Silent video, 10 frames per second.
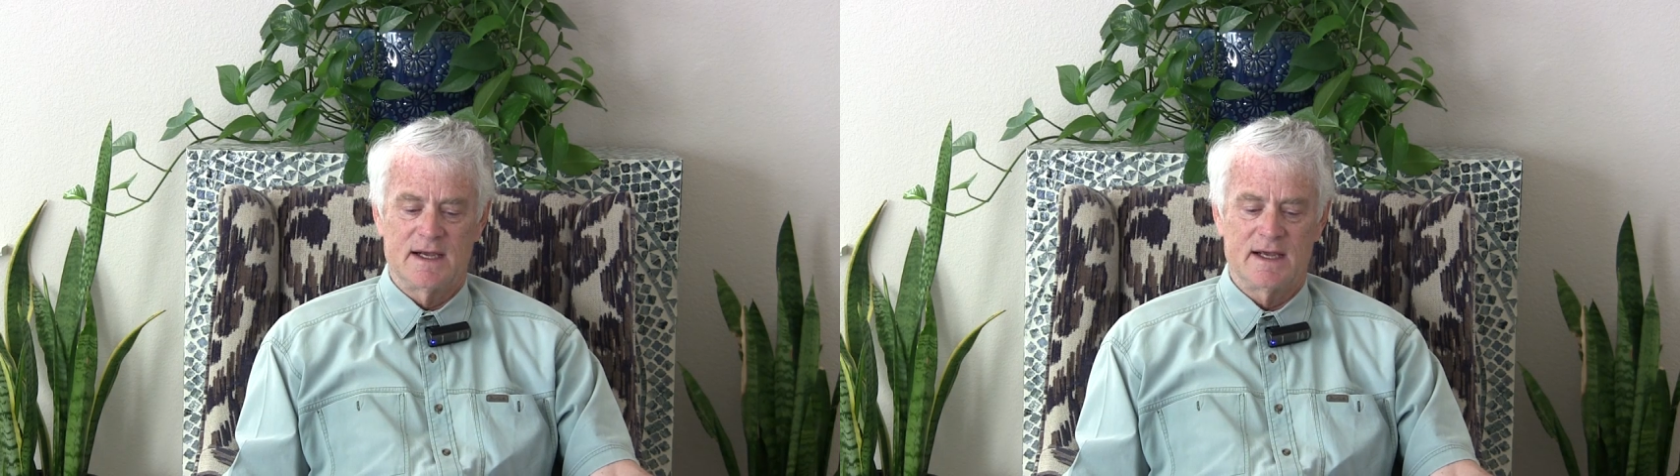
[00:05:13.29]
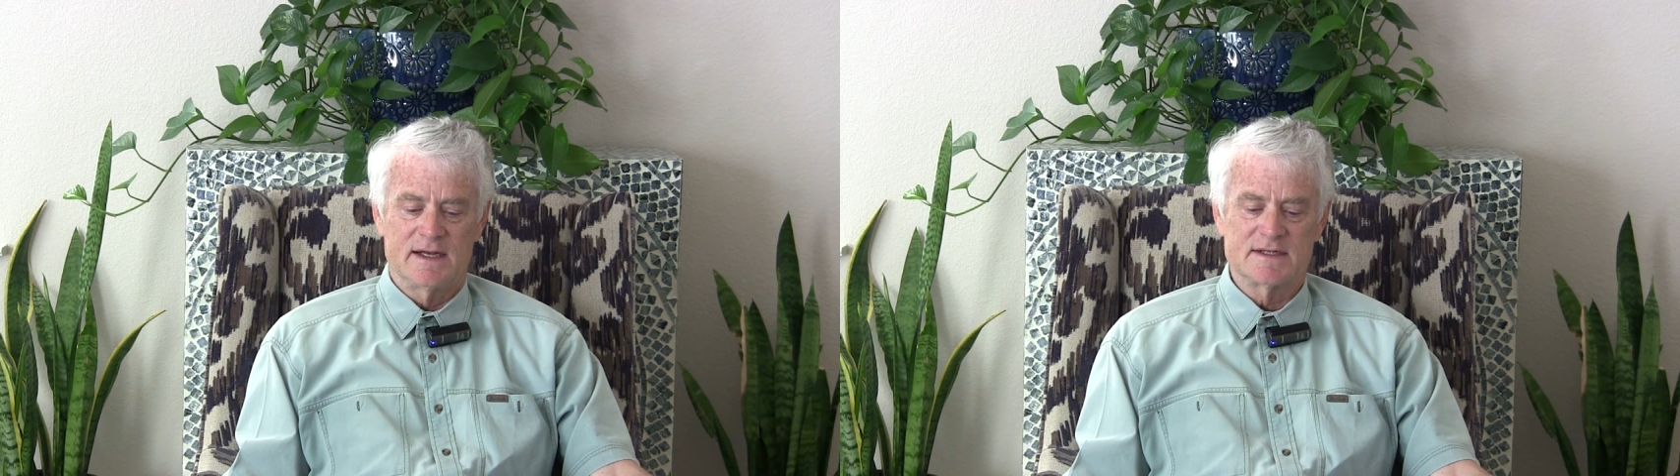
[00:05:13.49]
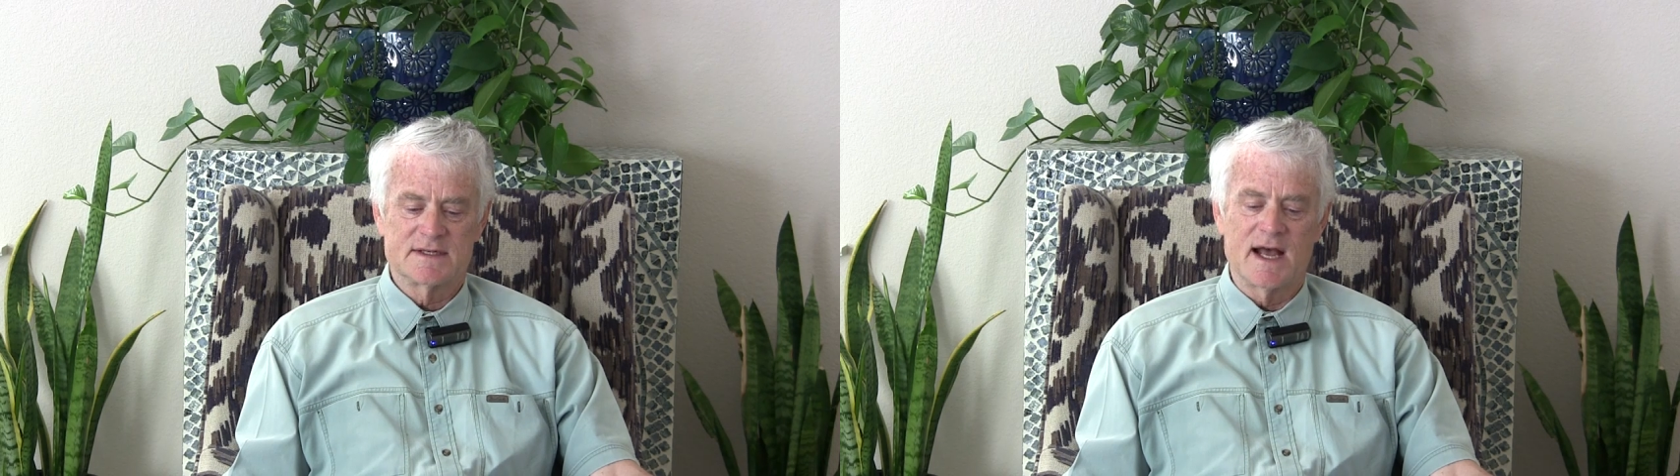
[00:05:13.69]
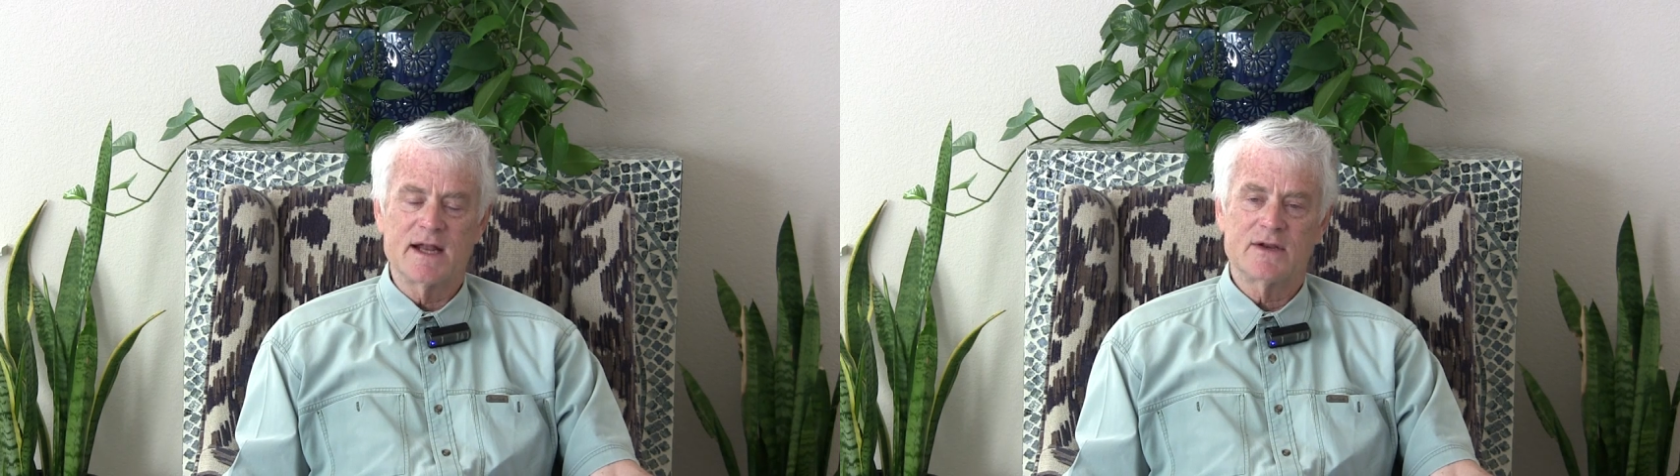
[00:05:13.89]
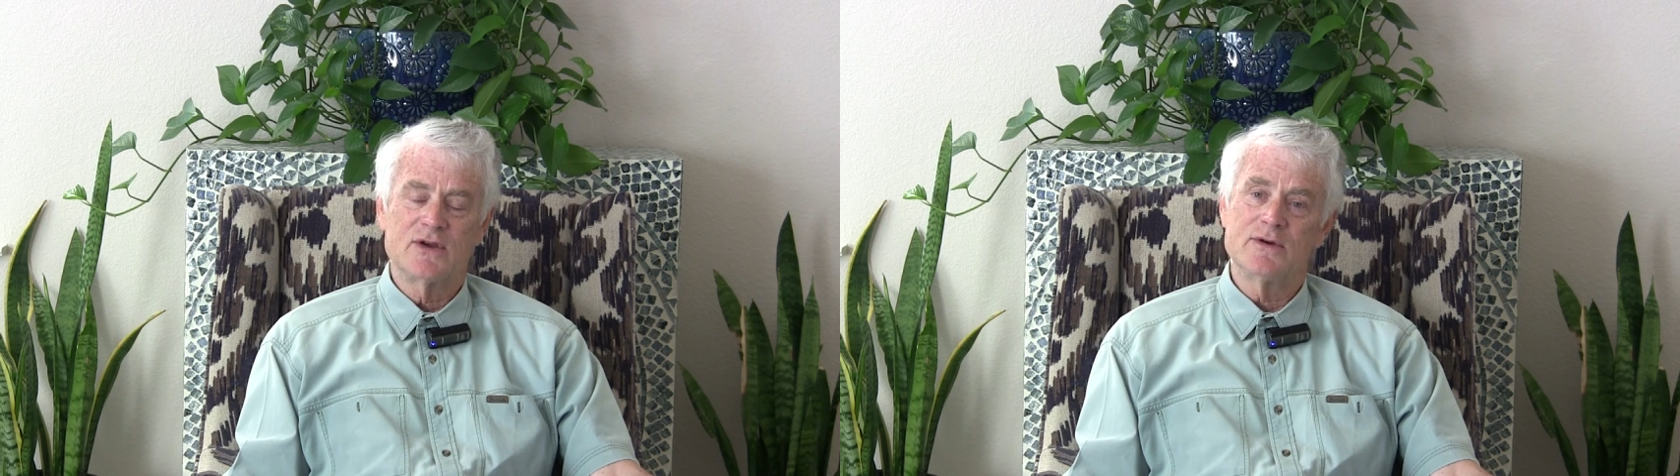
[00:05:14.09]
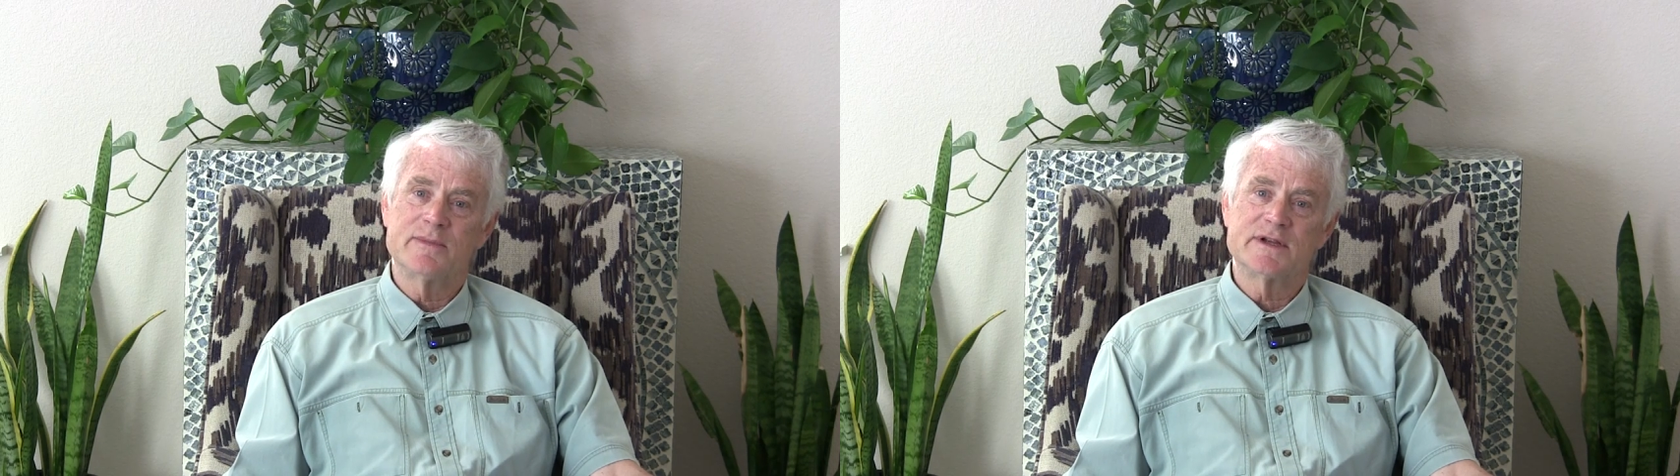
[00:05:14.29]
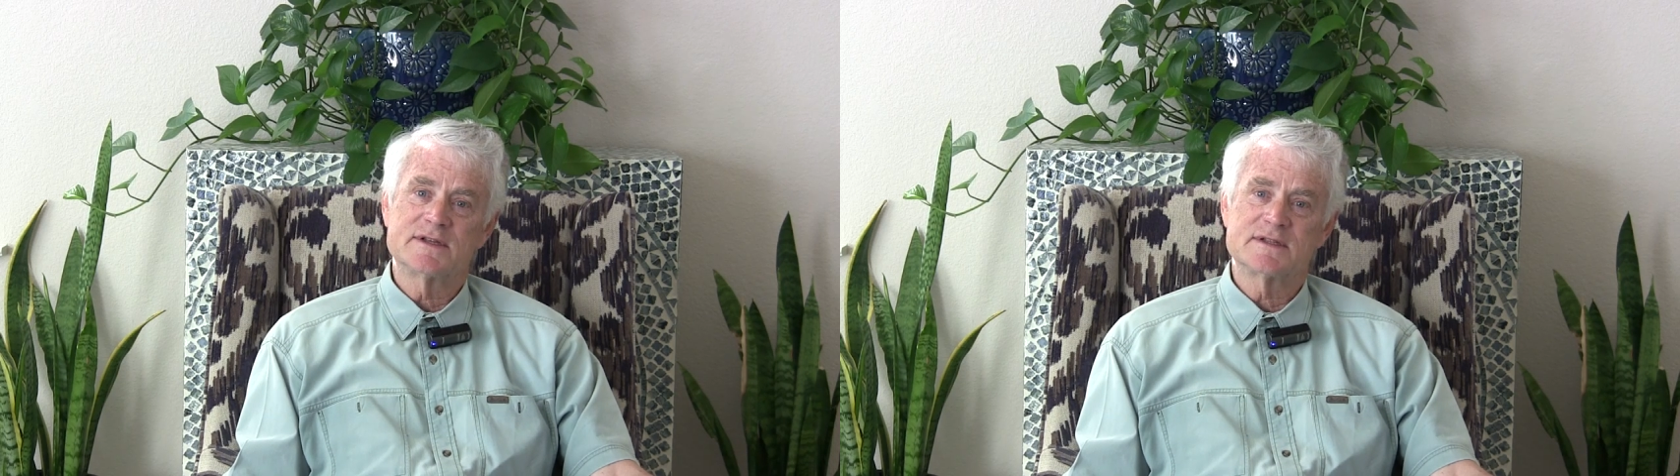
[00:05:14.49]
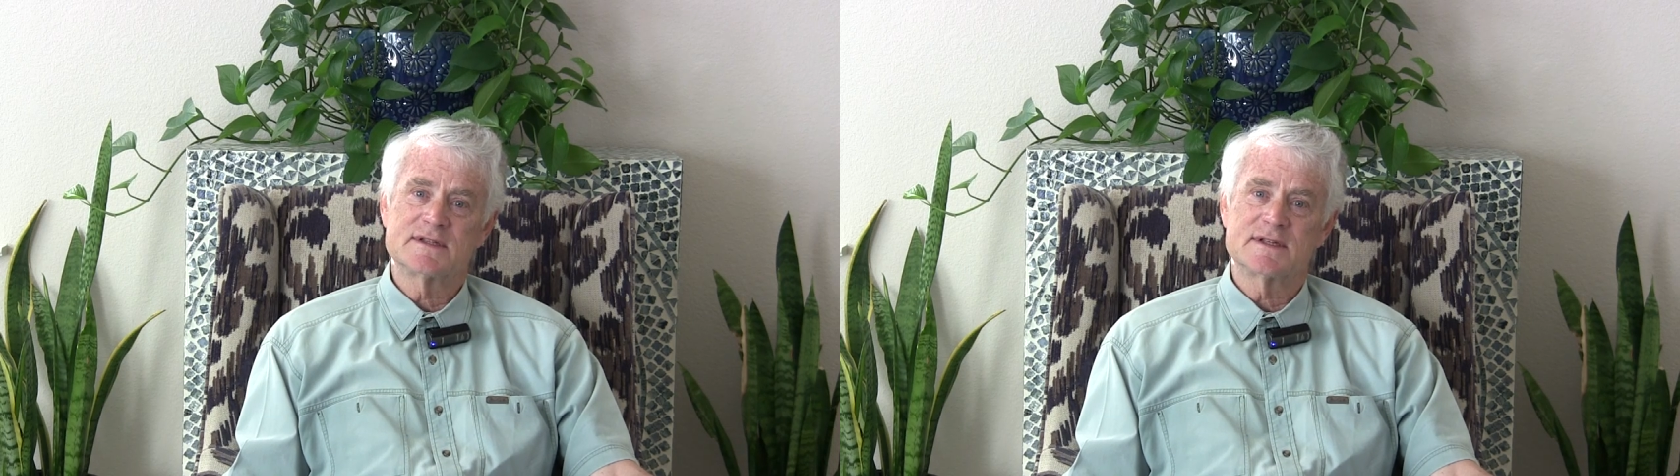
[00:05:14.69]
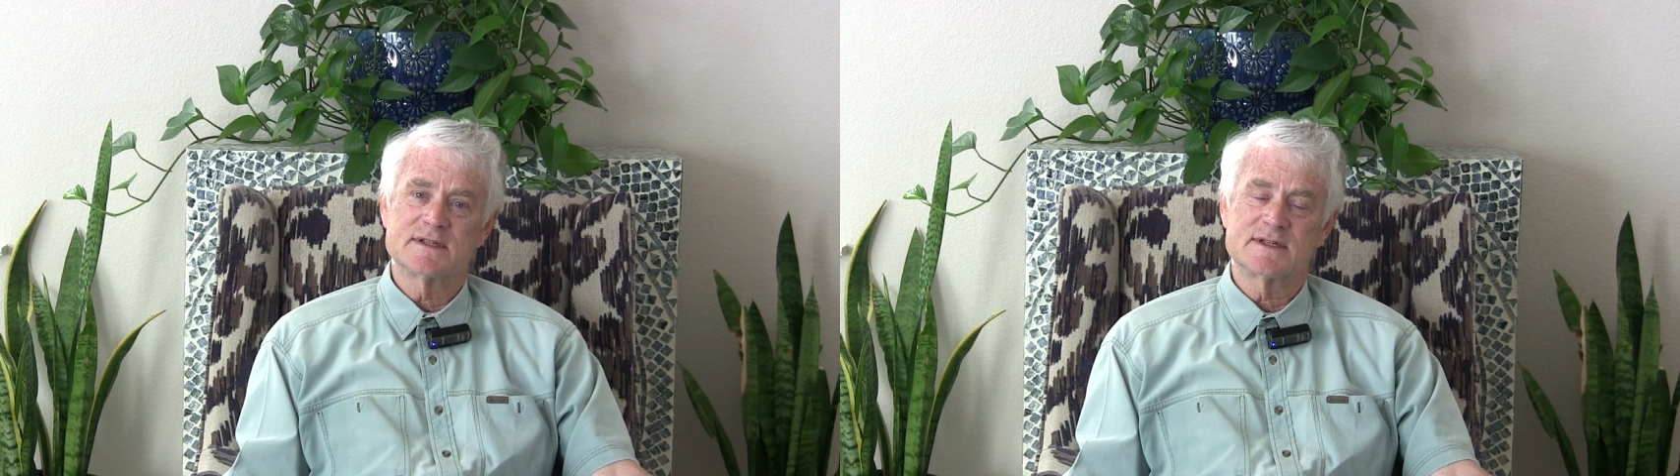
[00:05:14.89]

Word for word: It is not humans